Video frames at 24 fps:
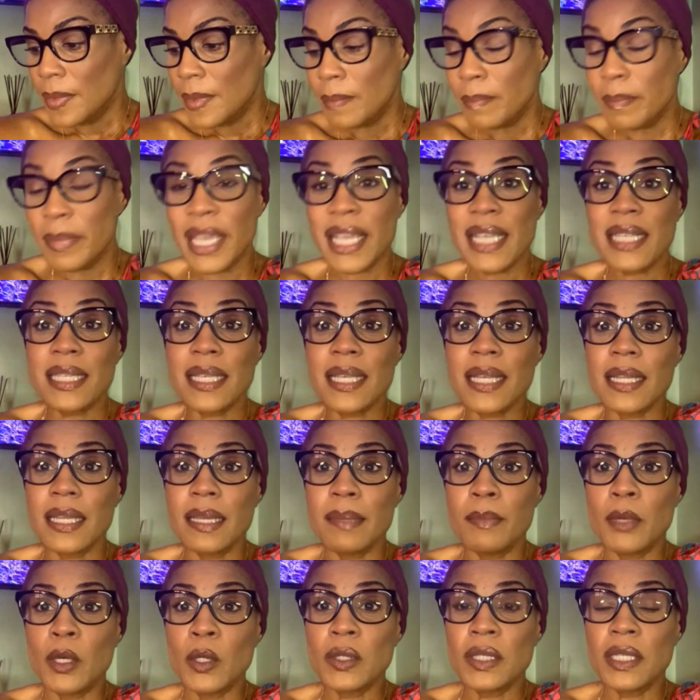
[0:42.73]
basically
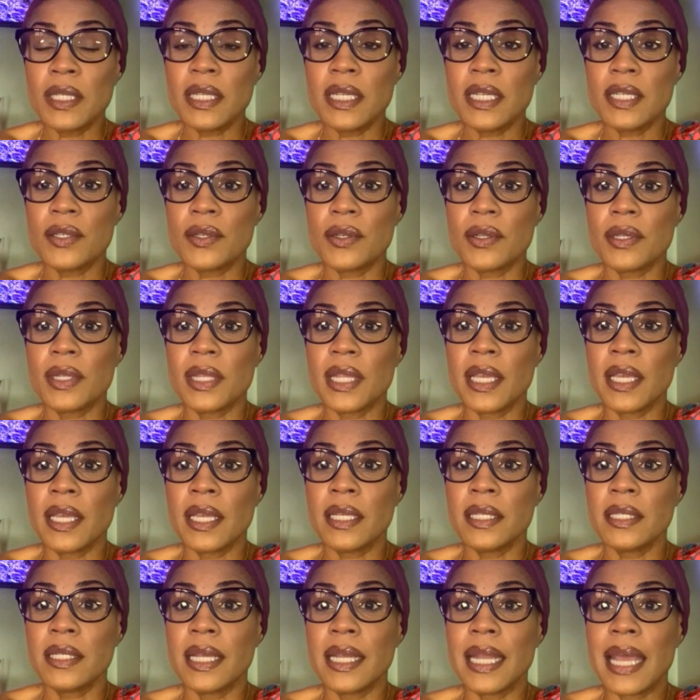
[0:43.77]
most of these are
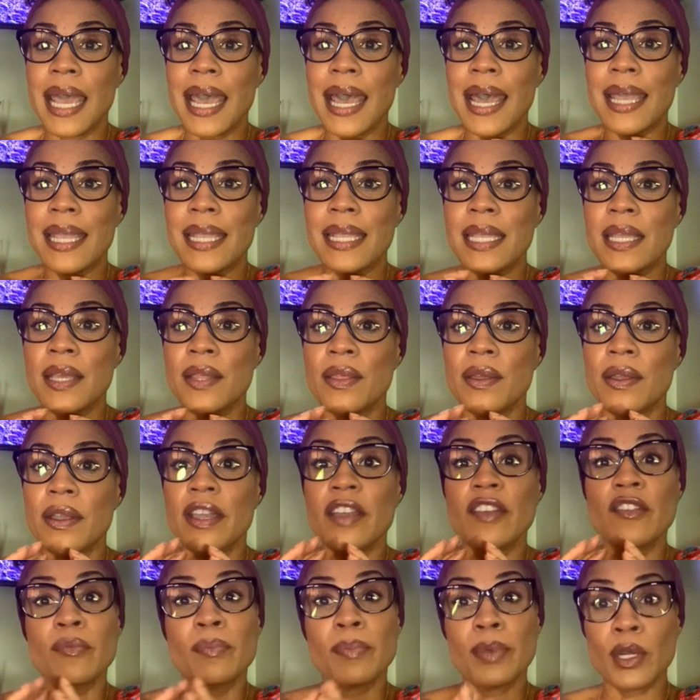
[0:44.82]
things that I either
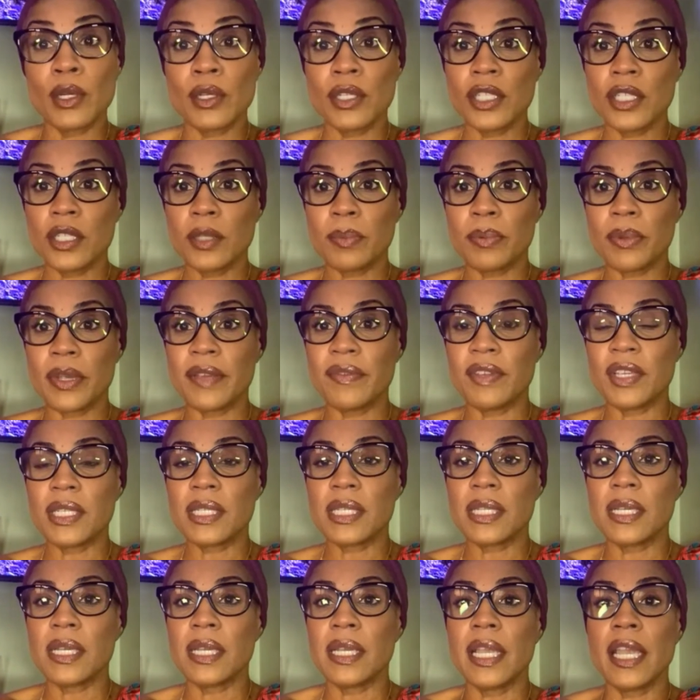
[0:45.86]
have purchased
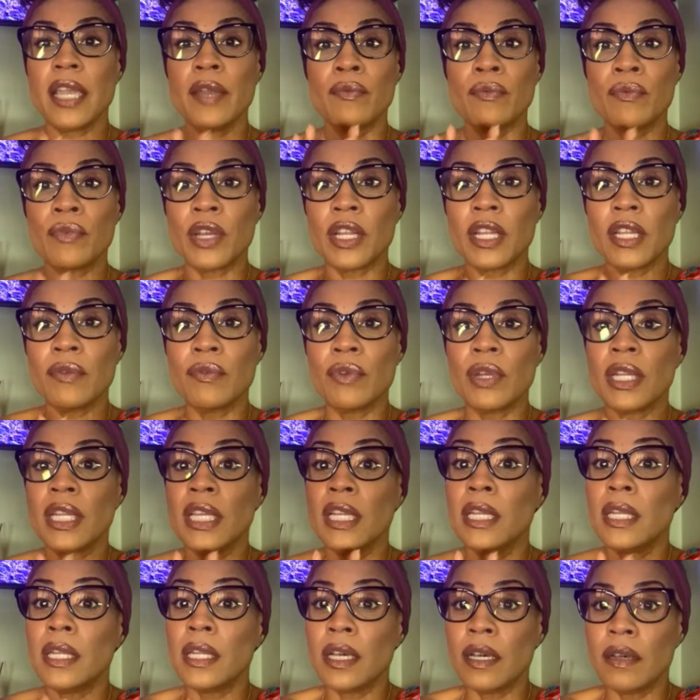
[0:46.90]
previously and really, really
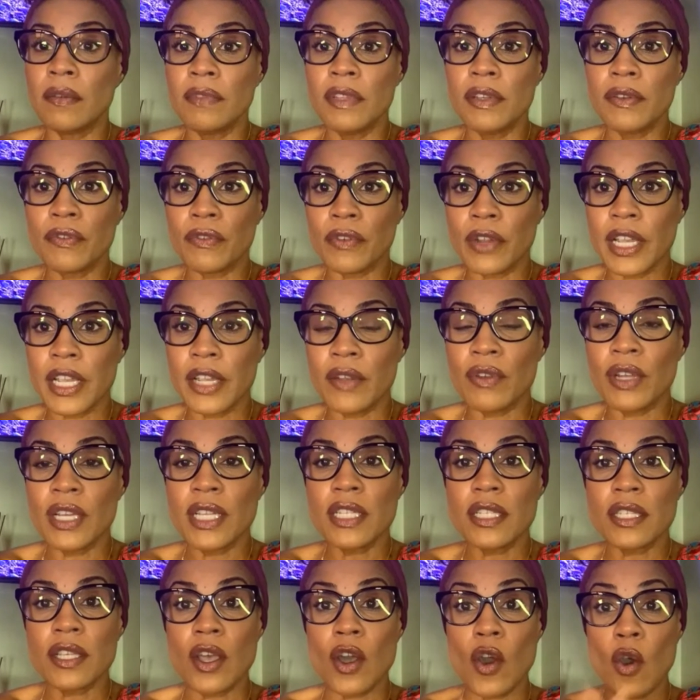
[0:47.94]
love the
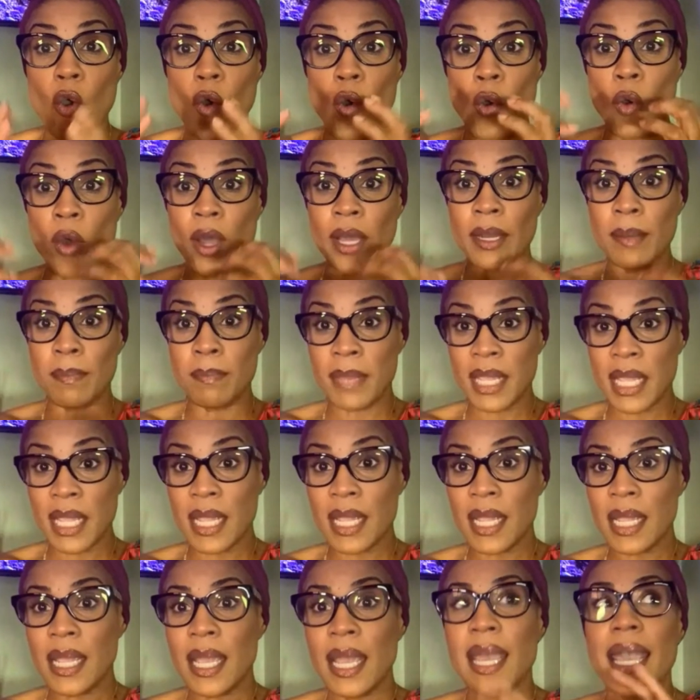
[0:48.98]
fragrance on
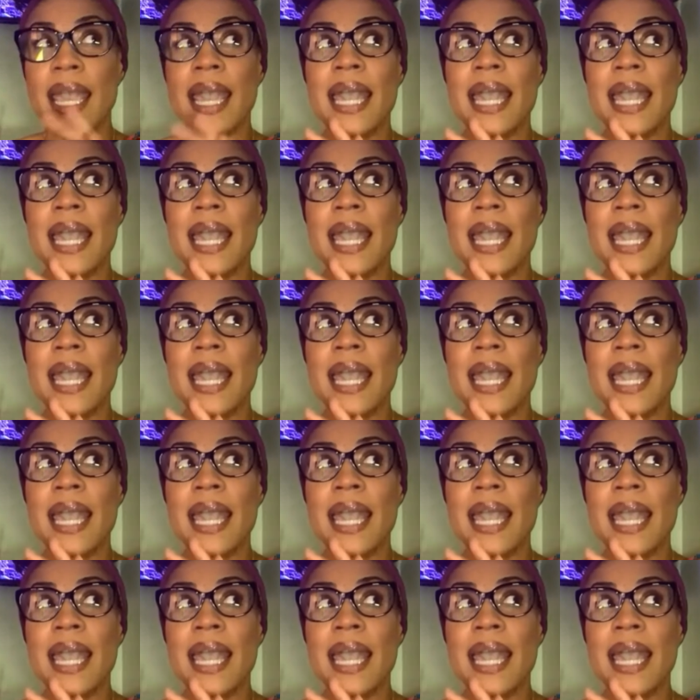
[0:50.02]
me.